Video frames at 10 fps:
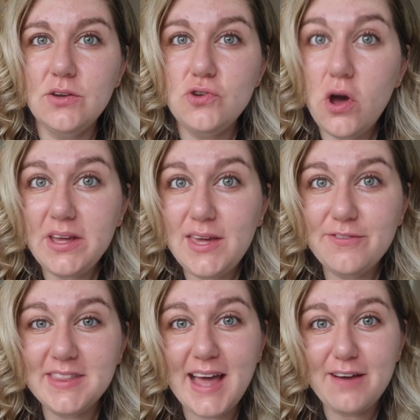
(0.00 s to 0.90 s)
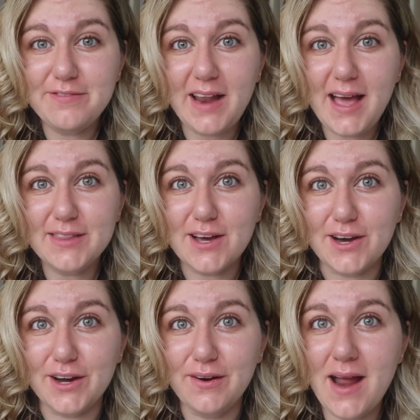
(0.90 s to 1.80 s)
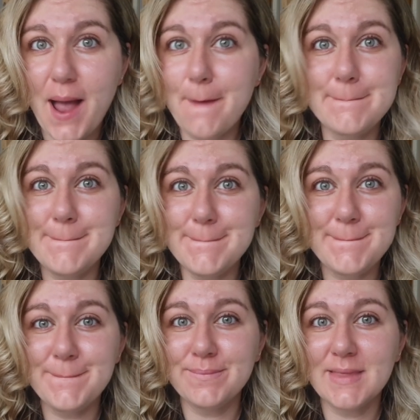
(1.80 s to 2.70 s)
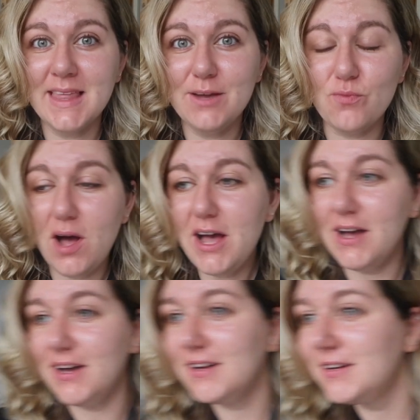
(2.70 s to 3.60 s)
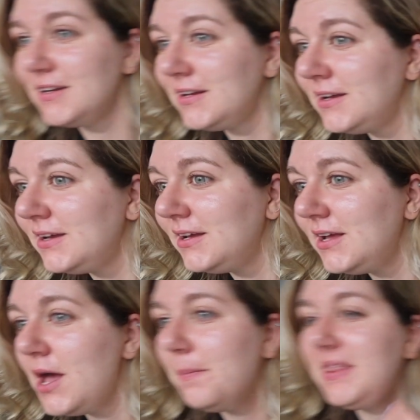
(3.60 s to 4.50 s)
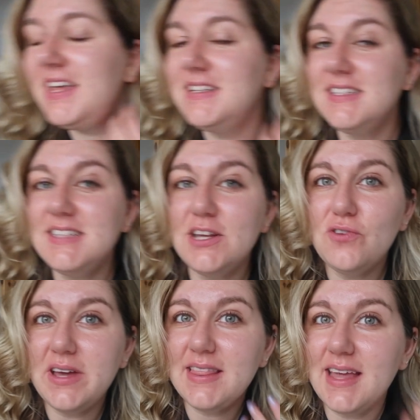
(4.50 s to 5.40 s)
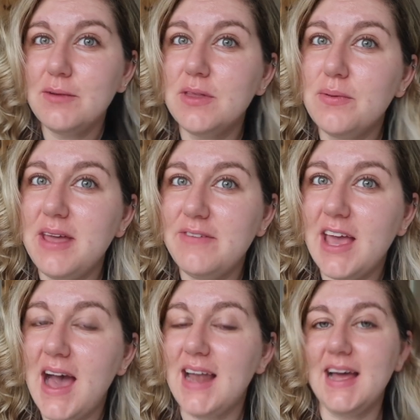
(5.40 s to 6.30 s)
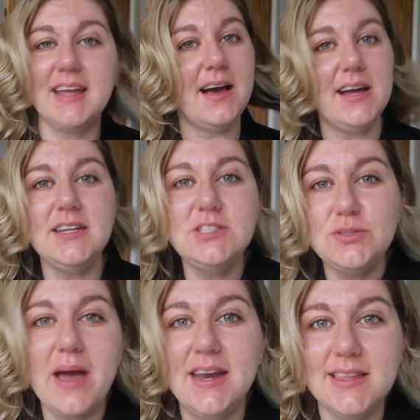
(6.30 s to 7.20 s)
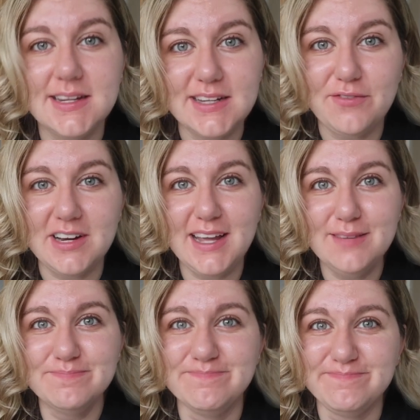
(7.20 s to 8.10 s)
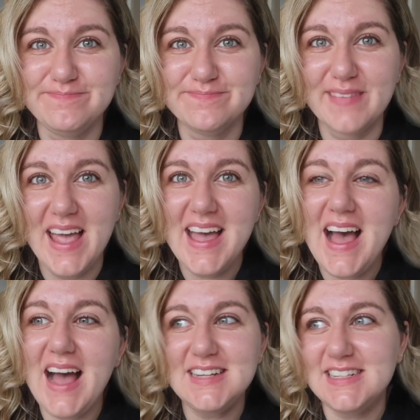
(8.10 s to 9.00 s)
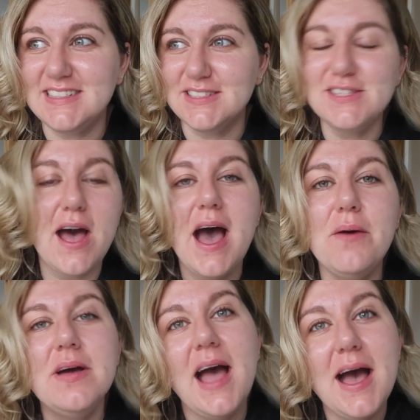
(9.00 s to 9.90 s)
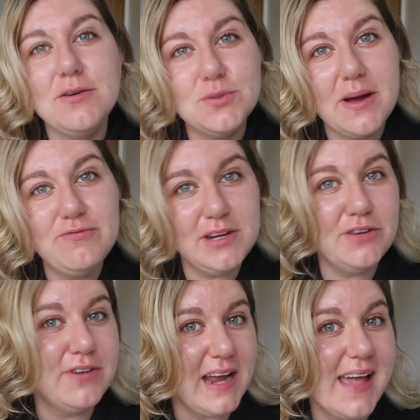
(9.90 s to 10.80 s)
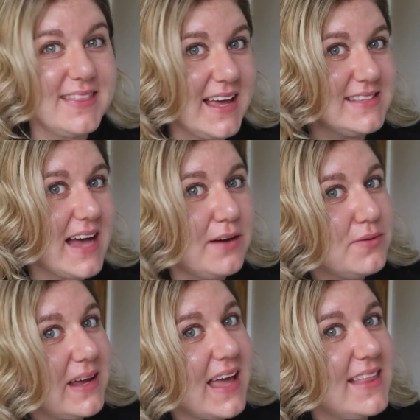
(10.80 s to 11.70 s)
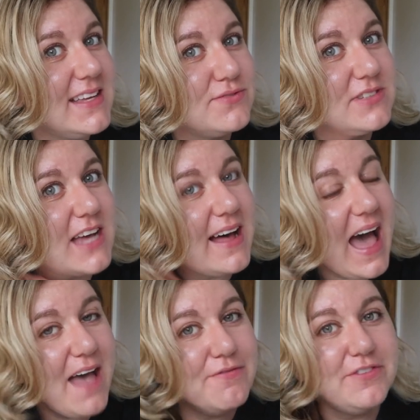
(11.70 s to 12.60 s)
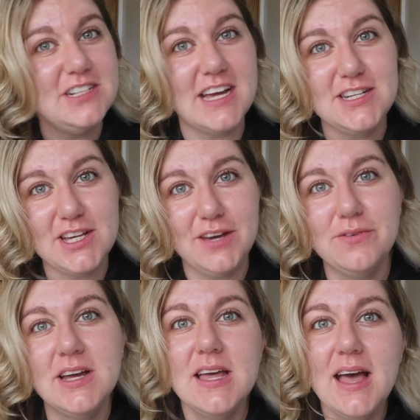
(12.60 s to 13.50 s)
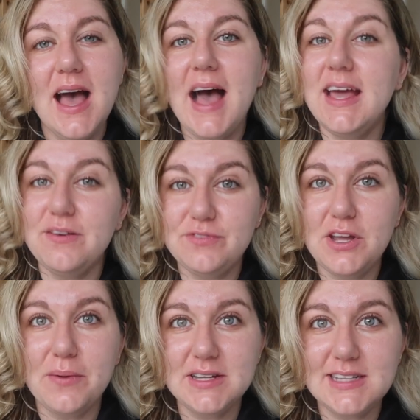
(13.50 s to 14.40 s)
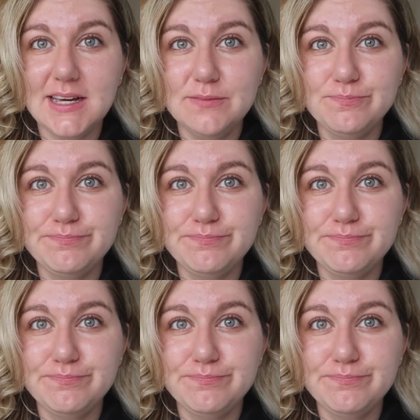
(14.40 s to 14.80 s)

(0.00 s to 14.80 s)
Not even that flat though. What? But this is the annoying thing with wavy hair. Like, I didn't do anything differently. I didn't. So how do I recreate this? How do I get this result every day too? I have no idea.